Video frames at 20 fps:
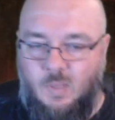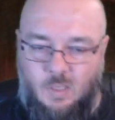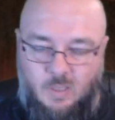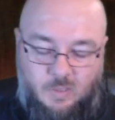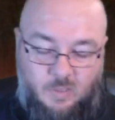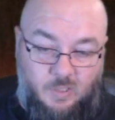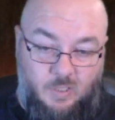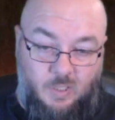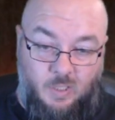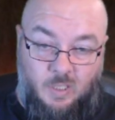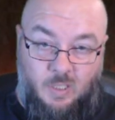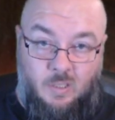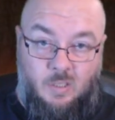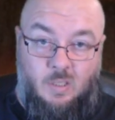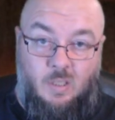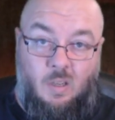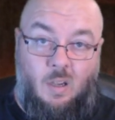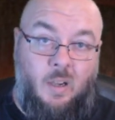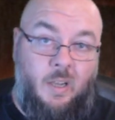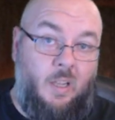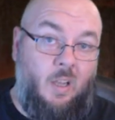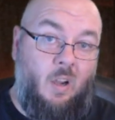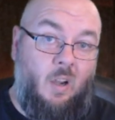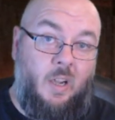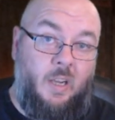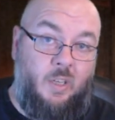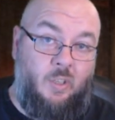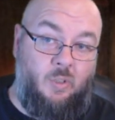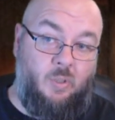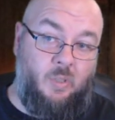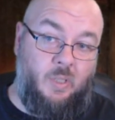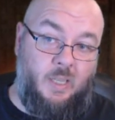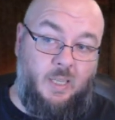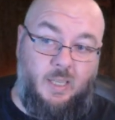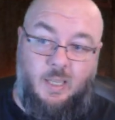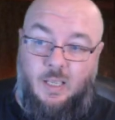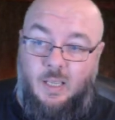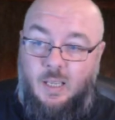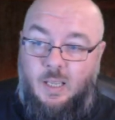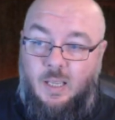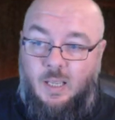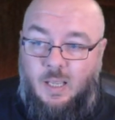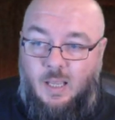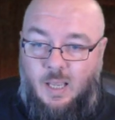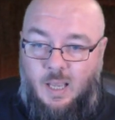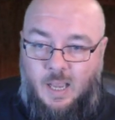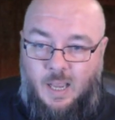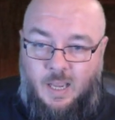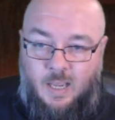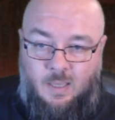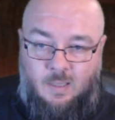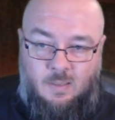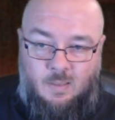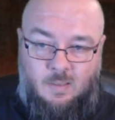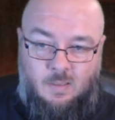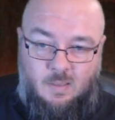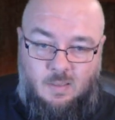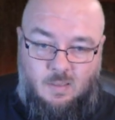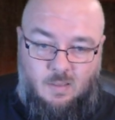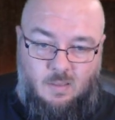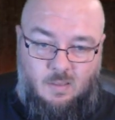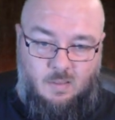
to do because I I enjoy it. And